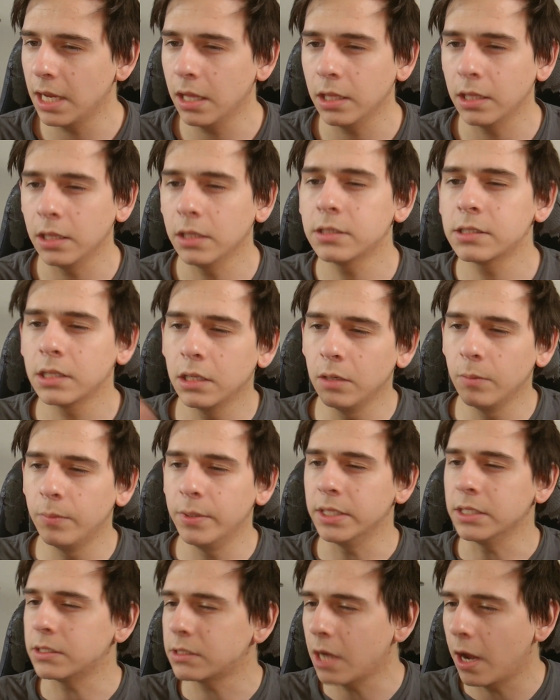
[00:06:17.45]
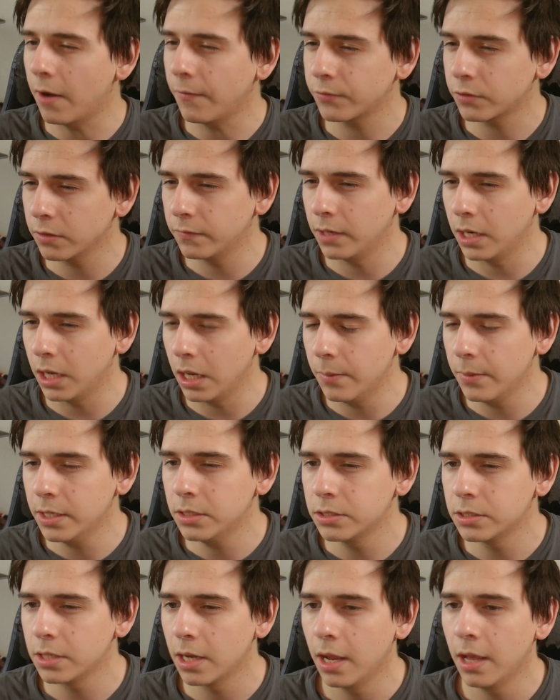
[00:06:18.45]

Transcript: It looks a little bit softer of an image